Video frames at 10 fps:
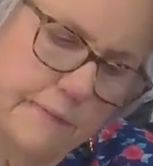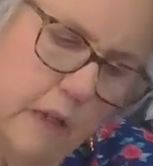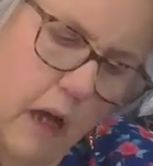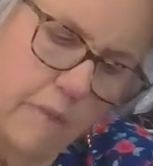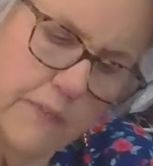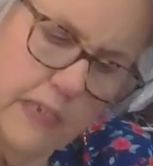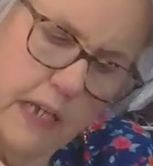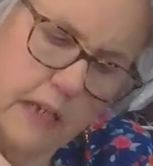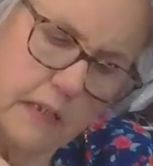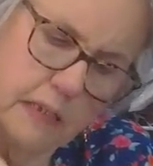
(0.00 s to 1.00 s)

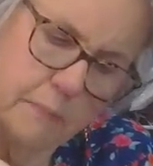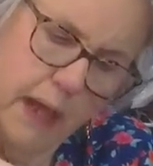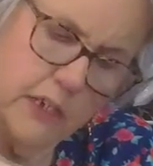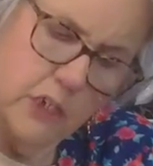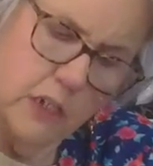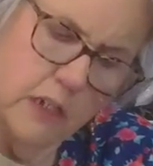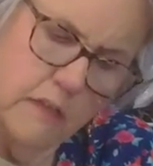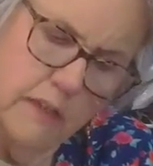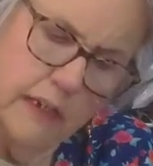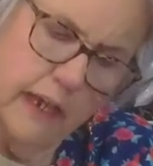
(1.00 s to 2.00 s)
offset spatula
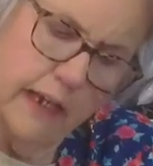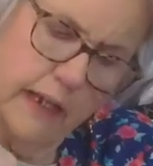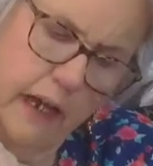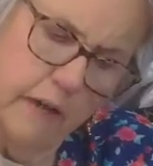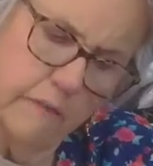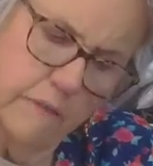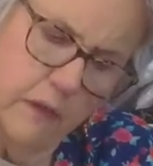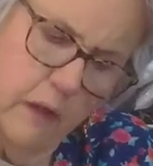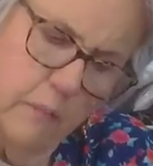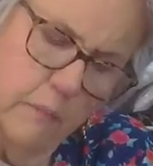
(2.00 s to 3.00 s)
that I got
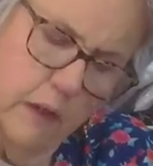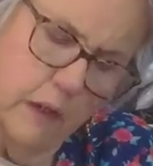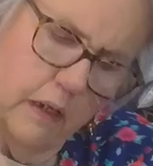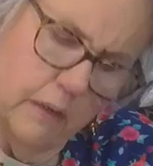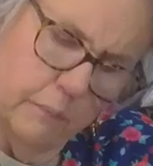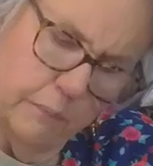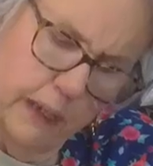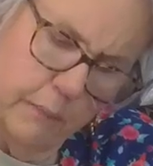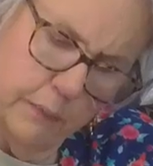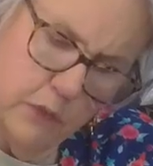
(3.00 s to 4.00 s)
from
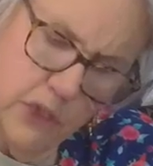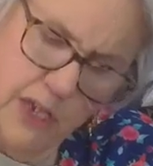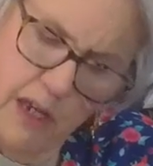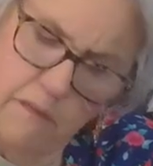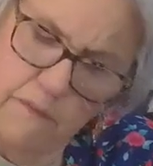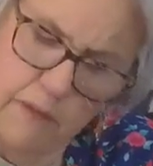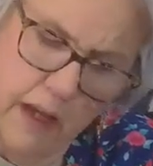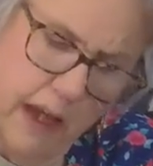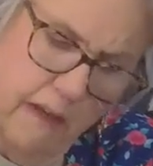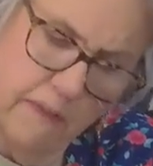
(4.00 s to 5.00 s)
Pampered Chef.
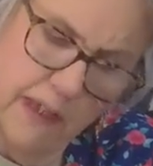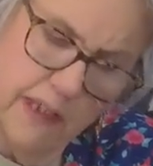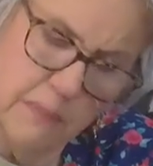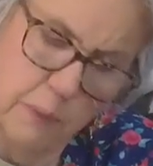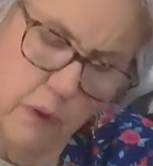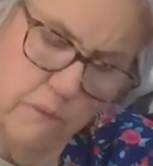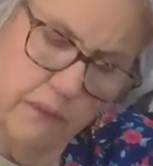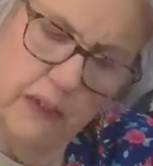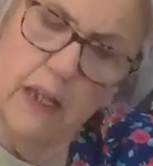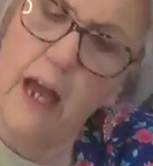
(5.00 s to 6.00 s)
I think it's
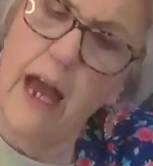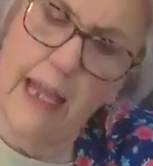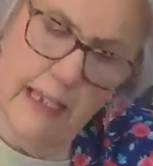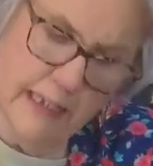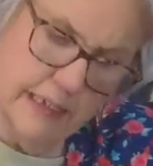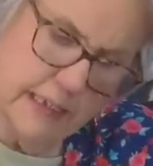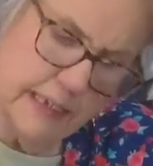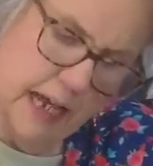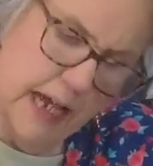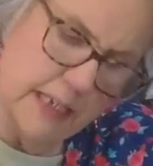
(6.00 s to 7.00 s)
perfect. I like the
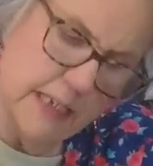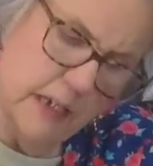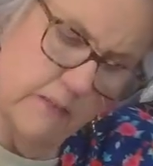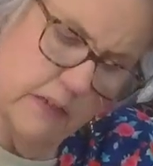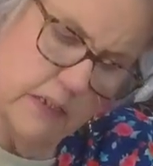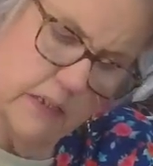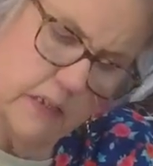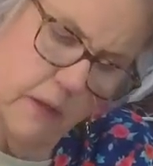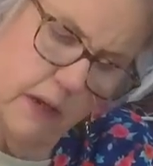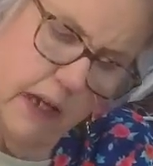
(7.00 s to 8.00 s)
size of it,
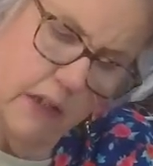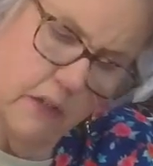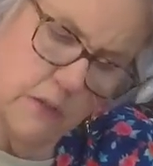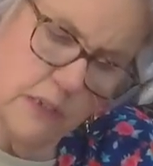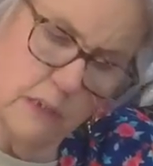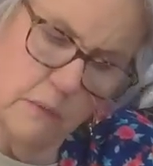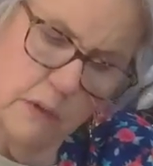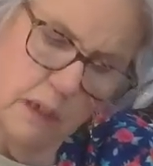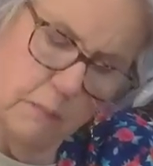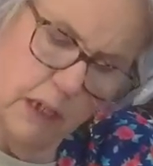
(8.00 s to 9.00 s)
so I use it
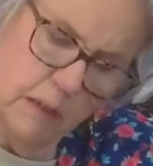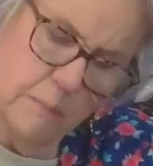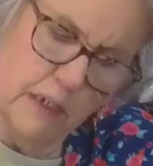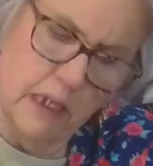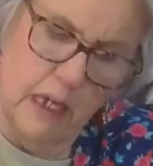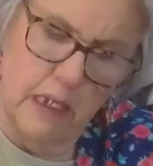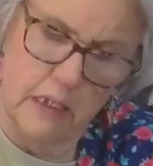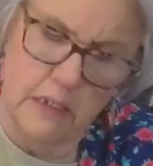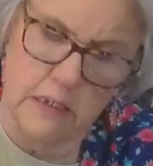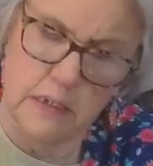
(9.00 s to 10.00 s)
when I make my
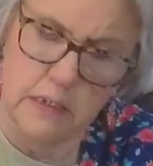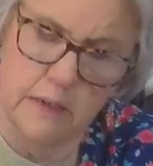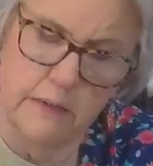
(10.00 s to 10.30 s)
cakes.